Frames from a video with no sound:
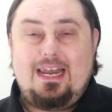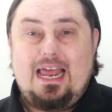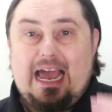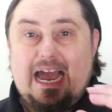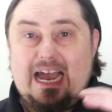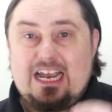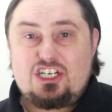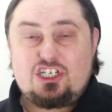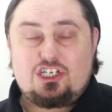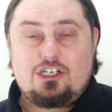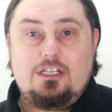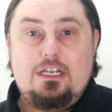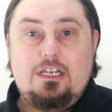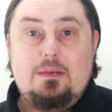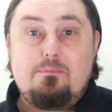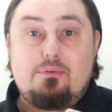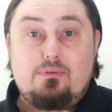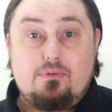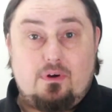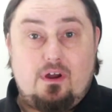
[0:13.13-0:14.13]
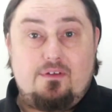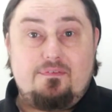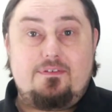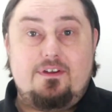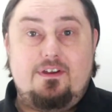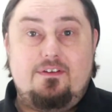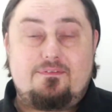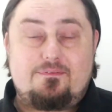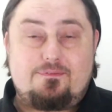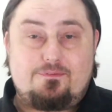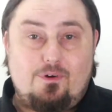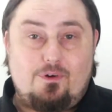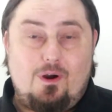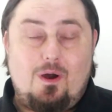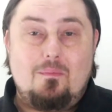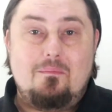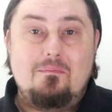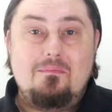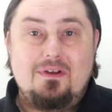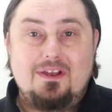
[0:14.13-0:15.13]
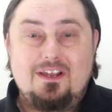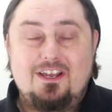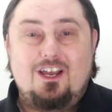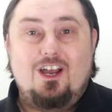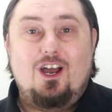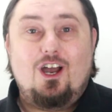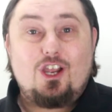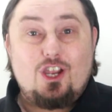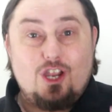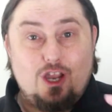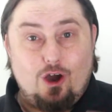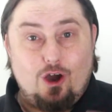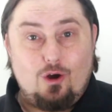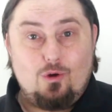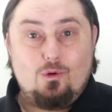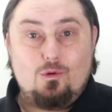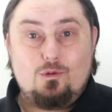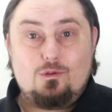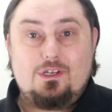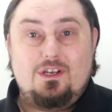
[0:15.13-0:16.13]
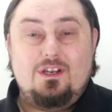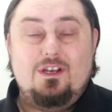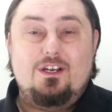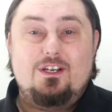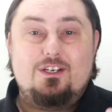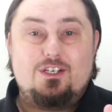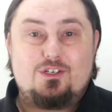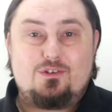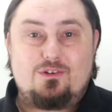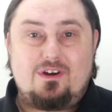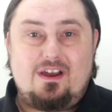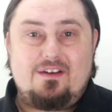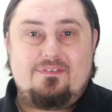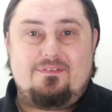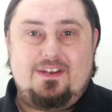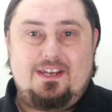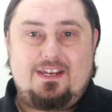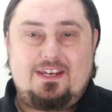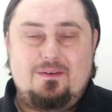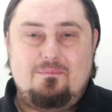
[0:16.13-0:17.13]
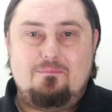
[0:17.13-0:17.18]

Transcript: actually profit from cold traffic.